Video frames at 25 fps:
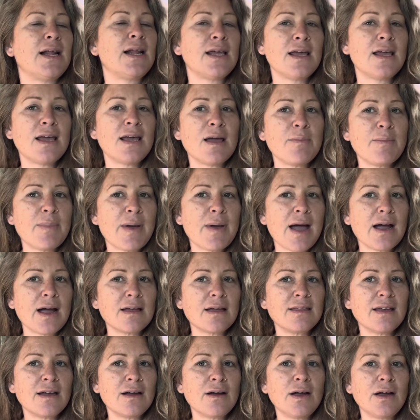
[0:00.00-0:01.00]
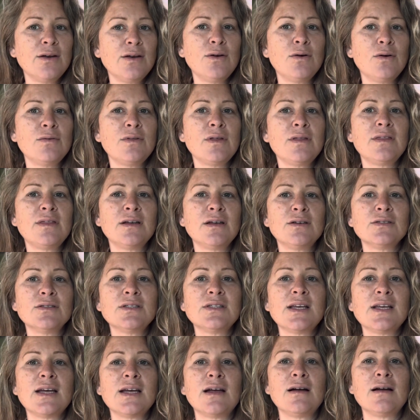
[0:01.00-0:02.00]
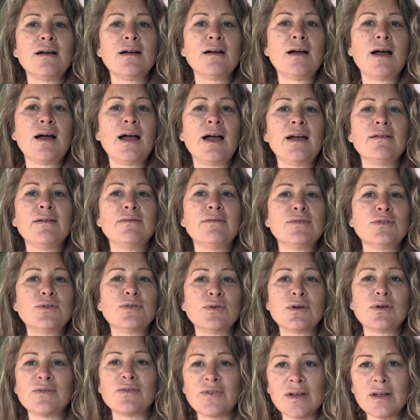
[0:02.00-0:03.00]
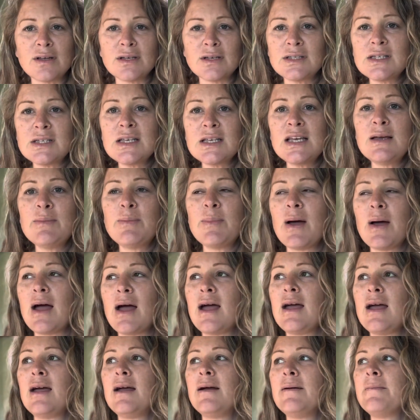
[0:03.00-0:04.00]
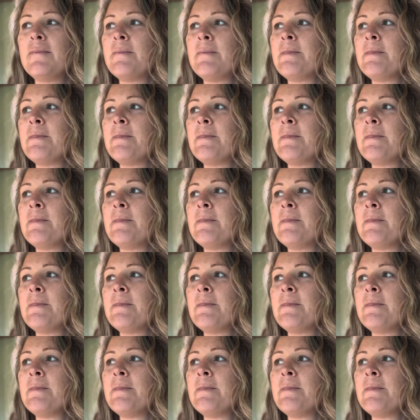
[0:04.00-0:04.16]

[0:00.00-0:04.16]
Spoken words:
get back there. I know that there's like I've sort of fell asleep. I'm